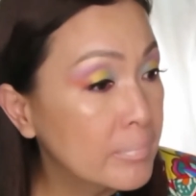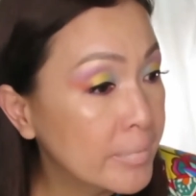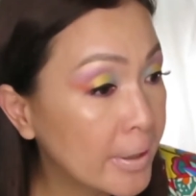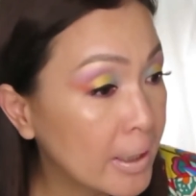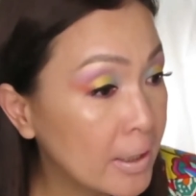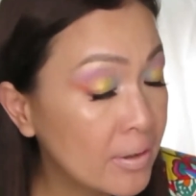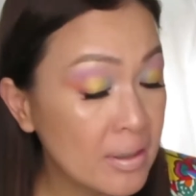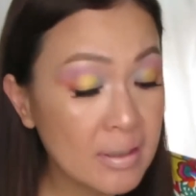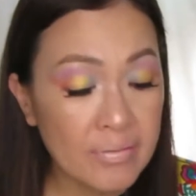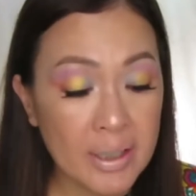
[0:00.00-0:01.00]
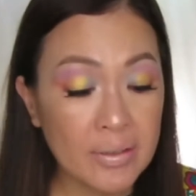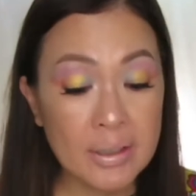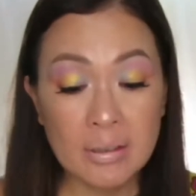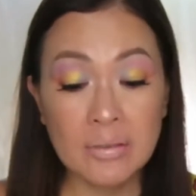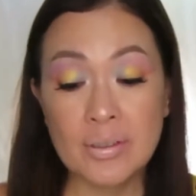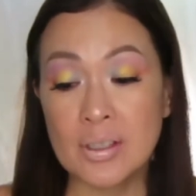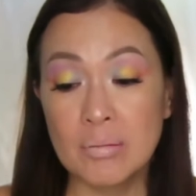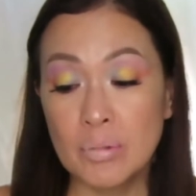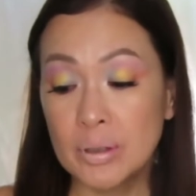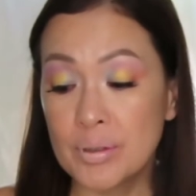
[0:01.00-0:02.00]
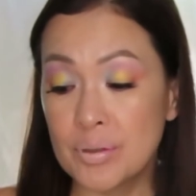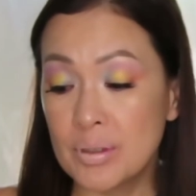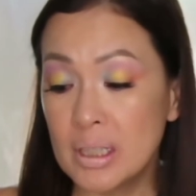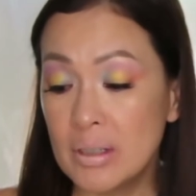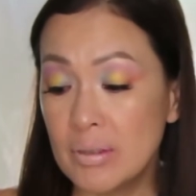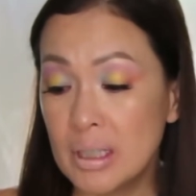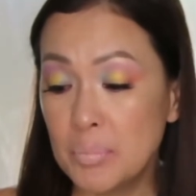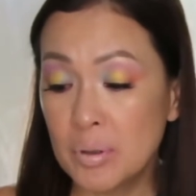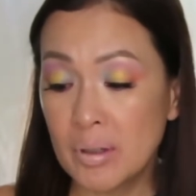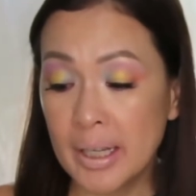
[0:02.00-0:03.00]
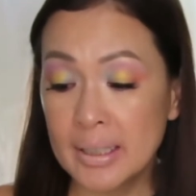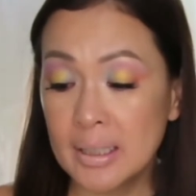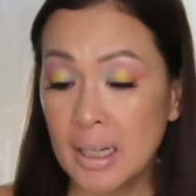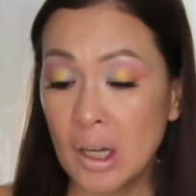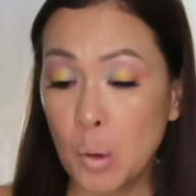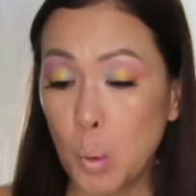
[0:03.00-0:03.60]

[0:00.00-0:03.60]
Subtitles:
Okay, this is very good for someone who's really morena